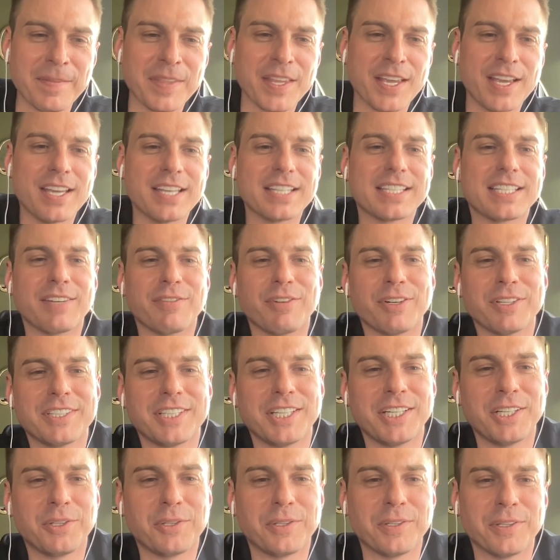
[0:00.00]

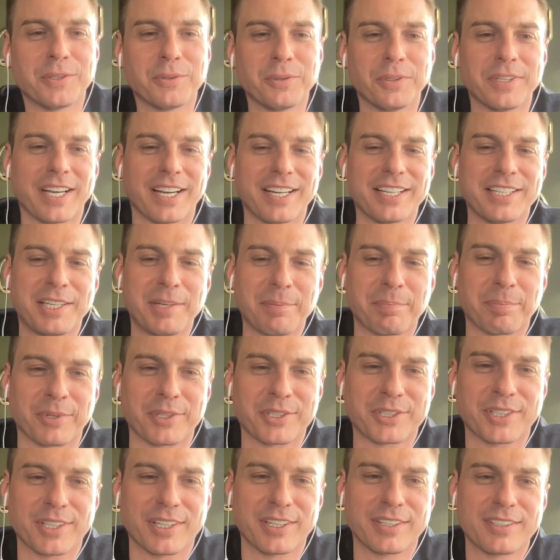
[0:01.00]
70 to
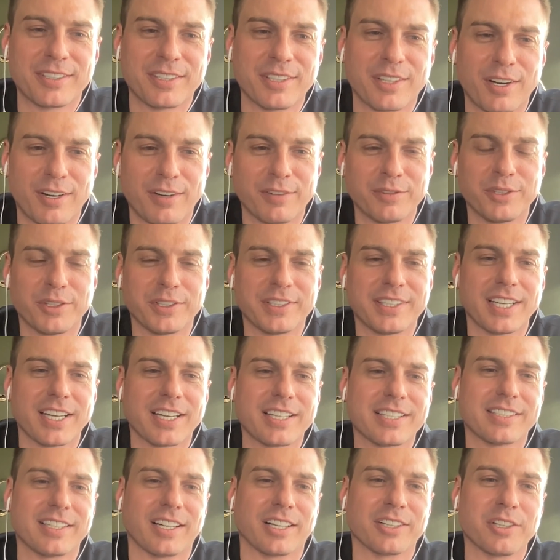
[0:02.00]
90% of the tech
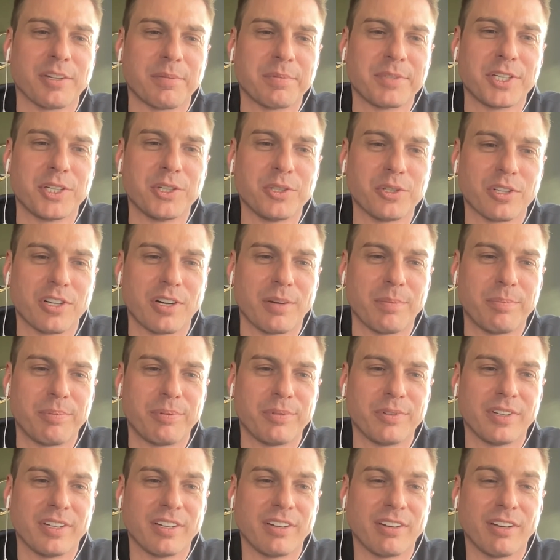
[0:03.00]
startups in
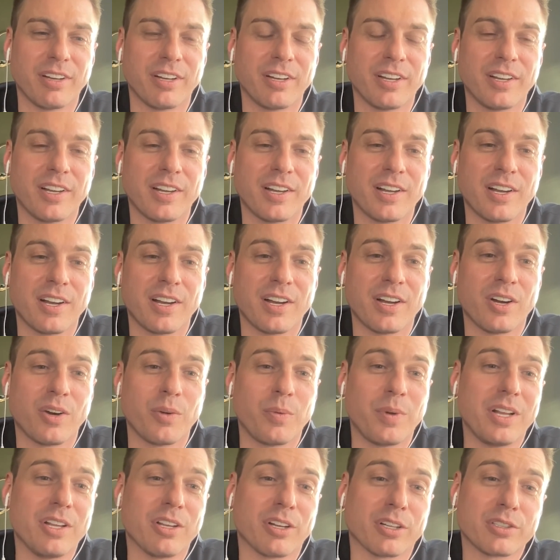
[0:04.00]
Europe
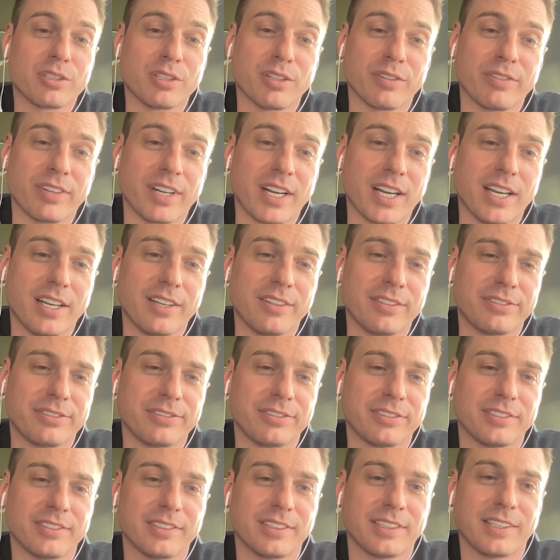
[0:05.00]
will not
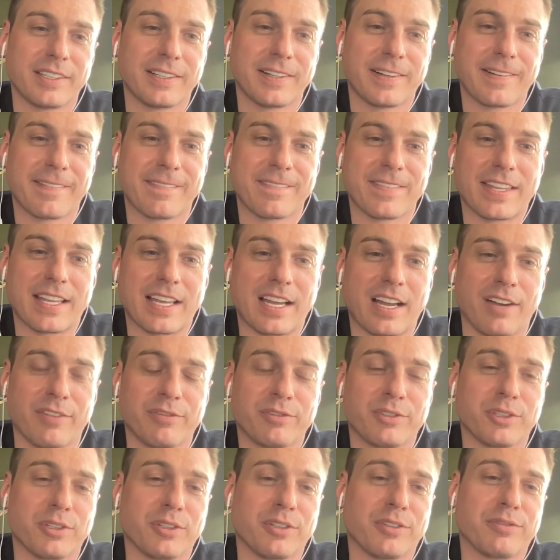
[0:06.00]
survive
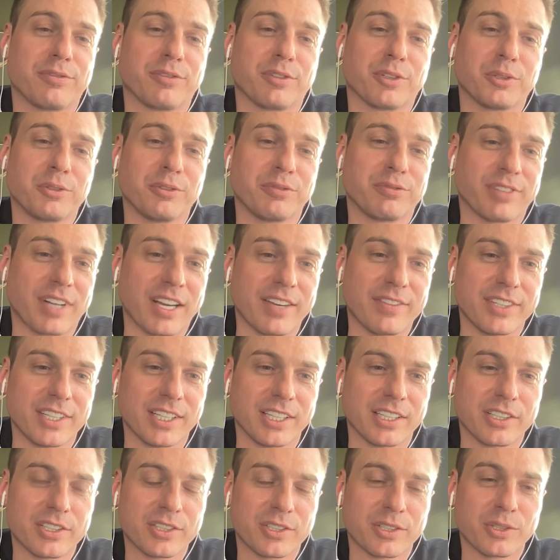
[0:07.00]
after 4 to 5
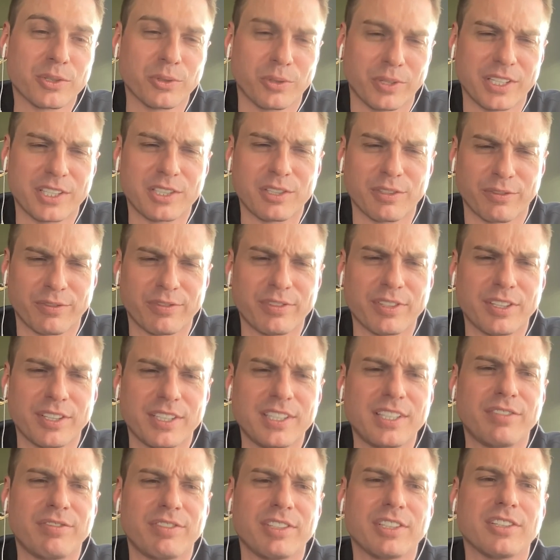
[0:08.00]
years. So it's a very
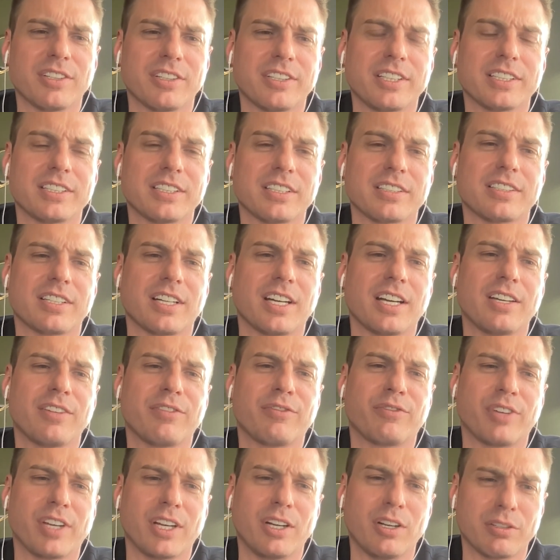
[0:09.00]
difficult exercise.
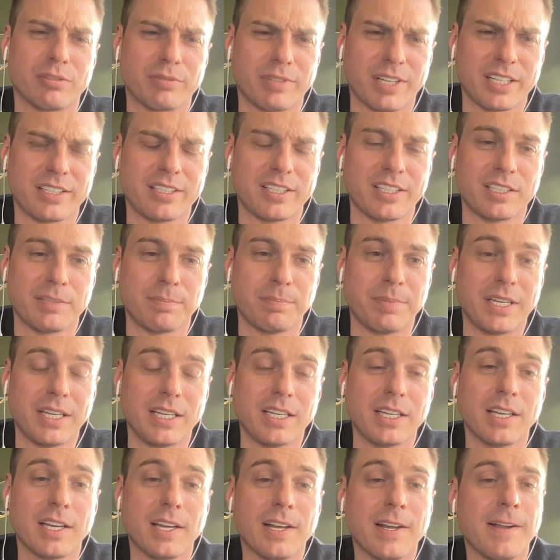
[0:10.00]
Failure rate is
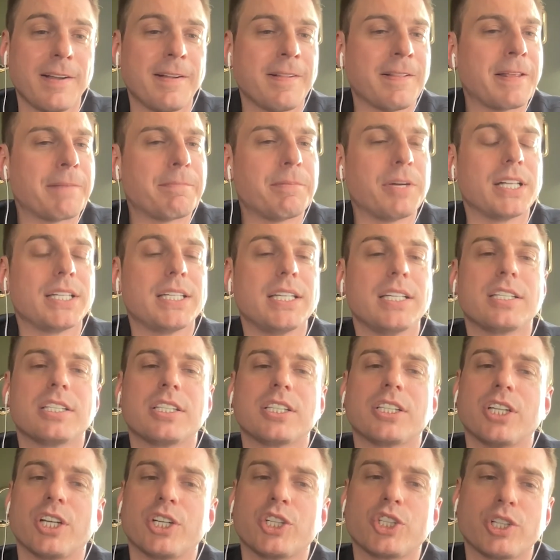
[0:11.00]
big, but it's
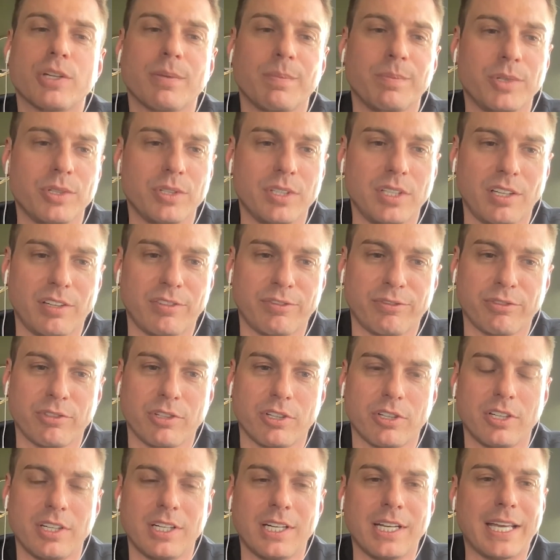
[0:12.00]
such a
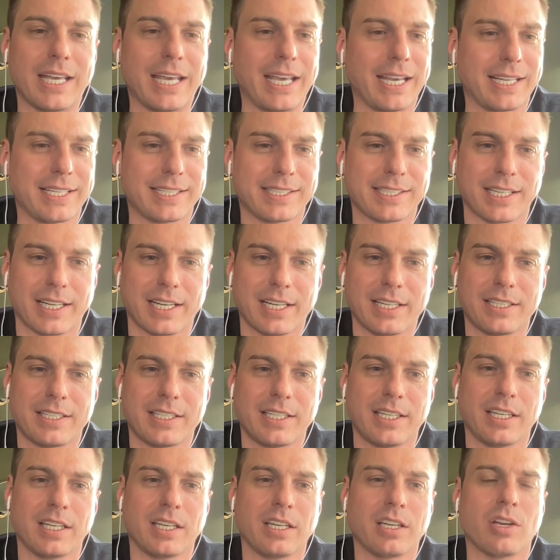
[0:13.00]
beautiful,
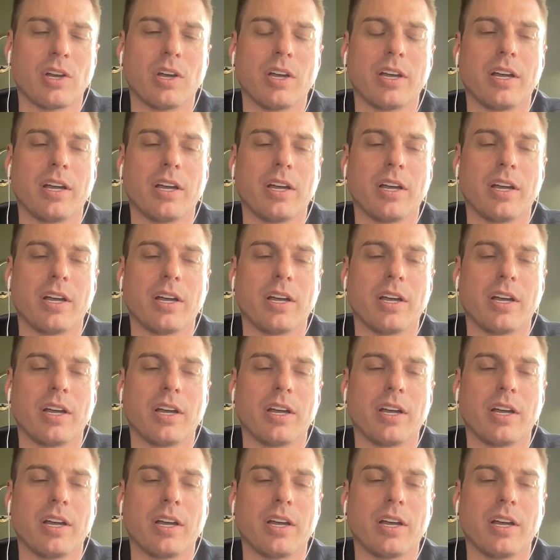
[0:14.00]
exciting